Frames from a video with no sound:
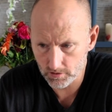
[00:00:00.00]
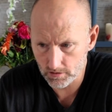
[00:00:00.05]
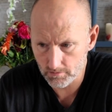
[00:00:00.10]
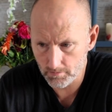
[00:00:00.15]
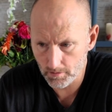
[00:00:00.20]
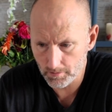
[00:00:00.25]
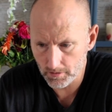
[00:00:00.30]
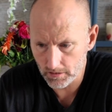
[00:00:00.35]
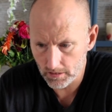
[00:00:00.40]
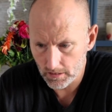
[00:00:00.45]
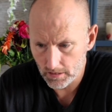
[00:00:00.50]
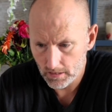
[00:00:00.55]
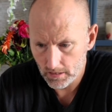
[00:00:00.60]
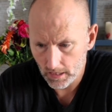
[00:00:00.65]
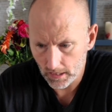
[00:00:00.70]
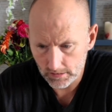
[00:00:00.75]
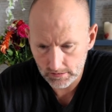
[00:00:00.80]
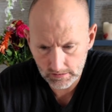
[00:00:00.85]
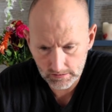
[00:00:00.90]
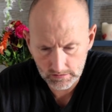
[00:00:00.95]
it's maybe
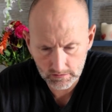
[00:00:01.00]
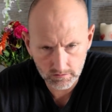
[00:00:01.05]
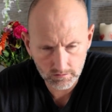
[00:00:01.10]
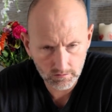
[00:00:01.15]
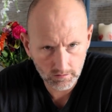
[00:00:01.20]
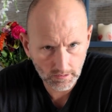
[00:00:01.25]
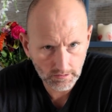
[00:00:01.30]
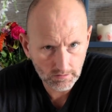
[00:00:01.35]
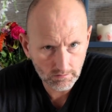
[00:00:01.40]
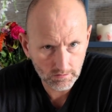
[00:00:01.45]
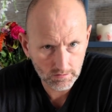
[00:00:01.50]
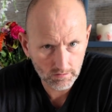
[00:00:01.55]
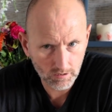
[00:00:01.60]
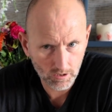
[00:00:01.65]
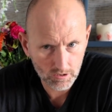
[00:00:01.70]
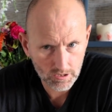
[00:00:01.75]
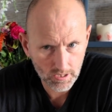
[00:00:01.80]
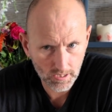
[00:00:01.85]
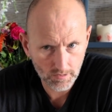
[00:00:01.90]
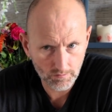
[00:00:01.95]
a slightly
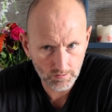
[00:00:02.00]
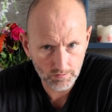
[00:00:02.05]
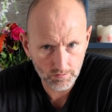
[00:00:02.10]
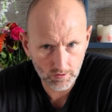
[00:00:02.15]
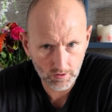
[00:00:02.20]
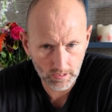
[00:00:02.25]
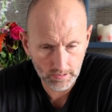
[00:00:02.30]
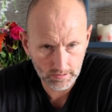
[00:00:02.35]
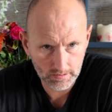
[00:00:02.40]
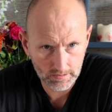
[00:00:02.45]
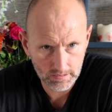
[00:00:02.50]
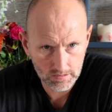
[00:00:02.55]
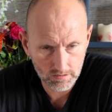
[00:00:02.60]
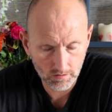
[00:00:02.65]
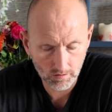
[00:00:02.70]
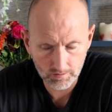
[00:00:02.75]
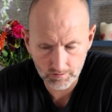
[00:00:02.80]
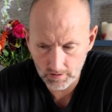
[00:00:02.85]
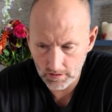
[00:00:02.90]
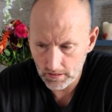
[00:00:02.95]
touch heavy for that kind of
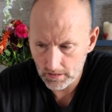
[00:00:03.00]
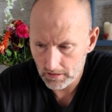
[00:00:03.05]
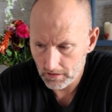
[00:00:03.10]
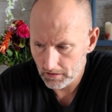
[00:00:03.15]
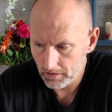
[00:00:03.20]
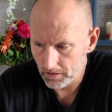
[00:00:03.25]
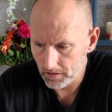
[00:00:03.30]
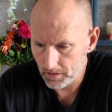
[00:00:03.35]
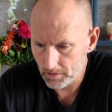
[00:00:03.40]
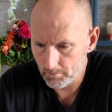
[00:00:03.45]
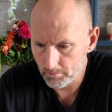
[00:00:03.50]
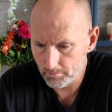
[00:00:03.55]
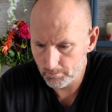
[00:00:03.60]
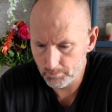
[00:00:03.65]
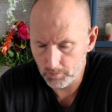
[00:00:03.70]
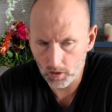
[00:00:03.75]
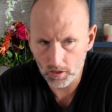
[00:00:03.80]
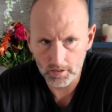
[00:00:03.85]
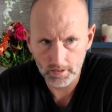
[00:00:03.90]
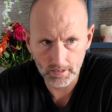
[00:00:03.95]
stuff,
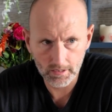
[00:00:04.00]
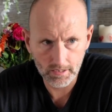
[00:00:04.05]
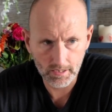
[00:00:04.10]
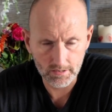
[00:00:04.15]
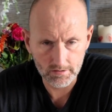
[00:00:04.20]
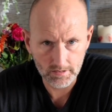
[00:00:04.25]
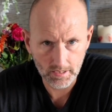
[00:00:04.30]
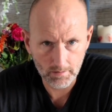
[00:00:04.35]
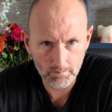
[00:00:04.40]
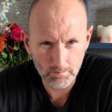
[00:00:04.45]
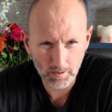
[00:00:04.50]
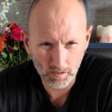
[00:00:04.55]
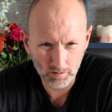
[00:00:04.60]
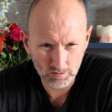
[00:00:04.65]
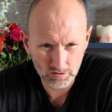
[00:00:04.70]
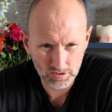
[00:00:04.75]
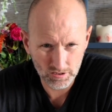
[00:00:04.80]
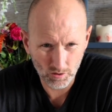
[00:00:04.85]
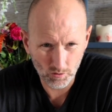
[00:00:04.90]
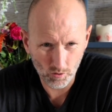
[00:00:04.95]
but it's then
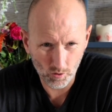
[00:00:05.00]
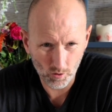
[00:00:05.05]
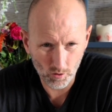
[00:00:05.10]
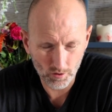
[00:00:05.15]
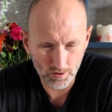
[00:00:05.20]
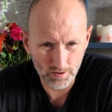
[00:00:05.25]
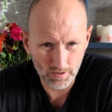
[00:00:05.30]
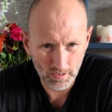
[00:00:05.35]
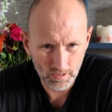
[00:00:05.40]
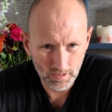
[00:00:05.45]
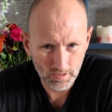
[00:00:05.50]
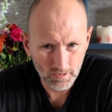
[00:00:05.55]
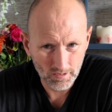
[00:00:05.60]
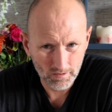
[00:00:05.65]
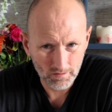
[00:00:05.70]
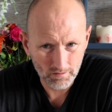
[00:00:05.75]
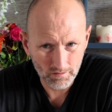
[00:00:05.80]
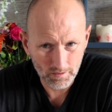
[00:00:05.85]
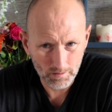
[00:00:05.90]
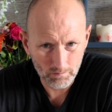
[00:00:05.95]
balancing out on
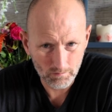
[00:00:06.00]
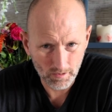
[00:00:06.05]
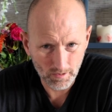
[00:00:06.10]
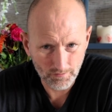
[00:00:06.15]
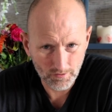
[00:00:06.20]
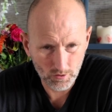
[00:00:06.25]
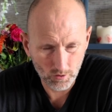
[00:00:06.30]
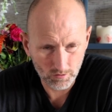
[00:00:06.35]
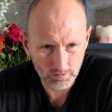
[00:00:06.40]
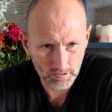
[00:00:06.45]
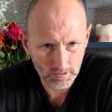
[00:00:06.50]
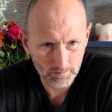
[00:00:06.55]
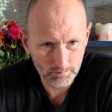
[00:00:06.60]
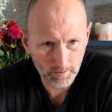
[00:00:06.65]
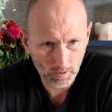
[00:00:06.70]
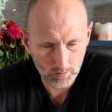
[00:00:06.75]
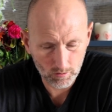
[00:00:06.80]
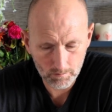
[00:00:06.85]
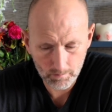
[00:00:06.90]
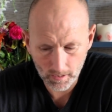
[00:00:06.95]
if you're not taking
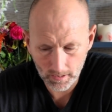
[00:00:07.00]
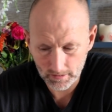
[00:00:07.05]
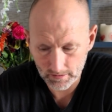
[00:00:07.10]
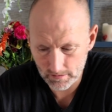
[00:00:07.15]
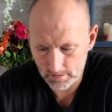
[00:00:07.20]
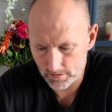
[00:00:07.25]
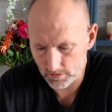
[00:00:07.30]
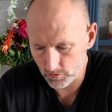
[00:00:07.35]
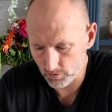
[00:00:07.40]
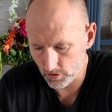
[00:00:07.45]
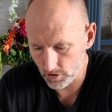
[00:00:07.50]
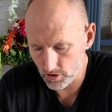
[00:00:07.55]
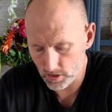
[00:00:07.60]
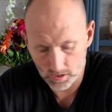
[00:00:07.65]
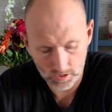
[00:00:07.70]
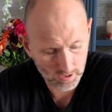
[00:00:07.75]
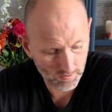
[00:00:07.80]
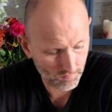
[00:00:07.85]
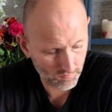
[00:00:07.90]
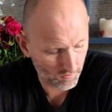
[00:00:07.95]
power banks, it's going to
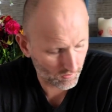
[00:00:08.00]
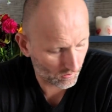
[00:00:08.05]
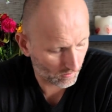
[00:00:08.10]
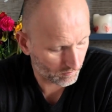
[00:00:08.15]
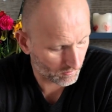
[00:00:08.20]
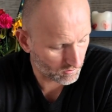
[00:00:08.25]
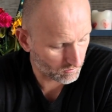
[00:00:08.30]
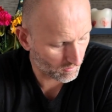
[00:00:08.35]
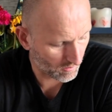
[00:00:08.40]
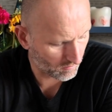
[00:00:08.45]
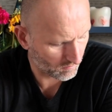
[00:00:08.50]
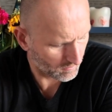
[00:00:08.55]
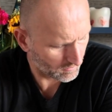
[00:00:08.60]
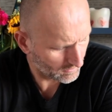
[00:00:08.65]
charge everything up as well.